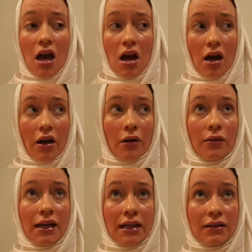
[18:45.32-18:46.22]
are
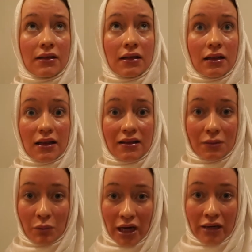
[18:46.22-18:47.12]
quite
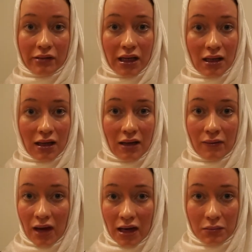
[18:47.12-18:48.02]
inspiring
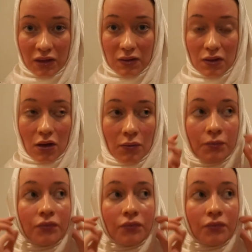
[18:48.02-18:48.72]
environments, you know.